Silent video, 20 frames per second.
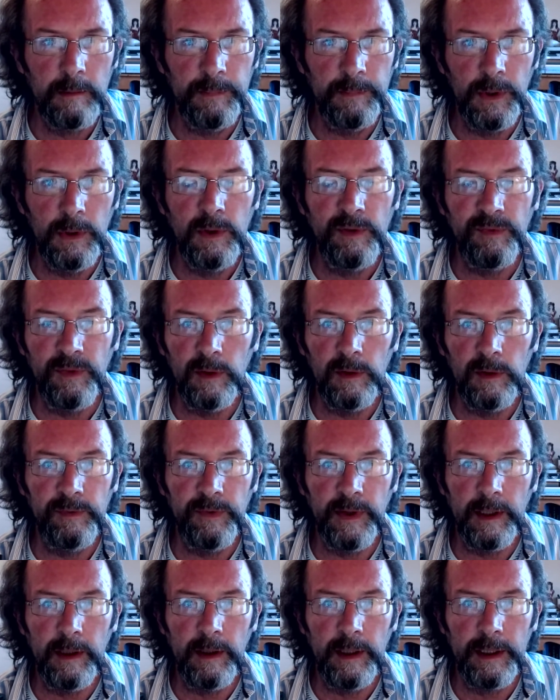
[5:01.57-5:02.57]
beautiful
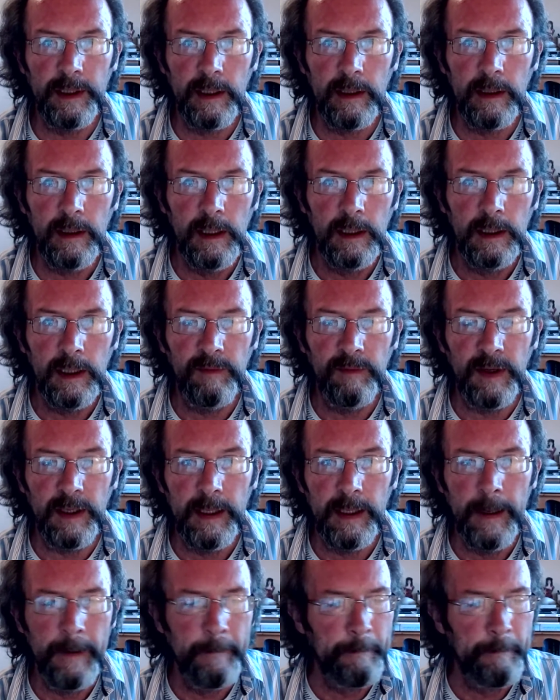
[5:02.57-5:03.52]
figure, and lovely.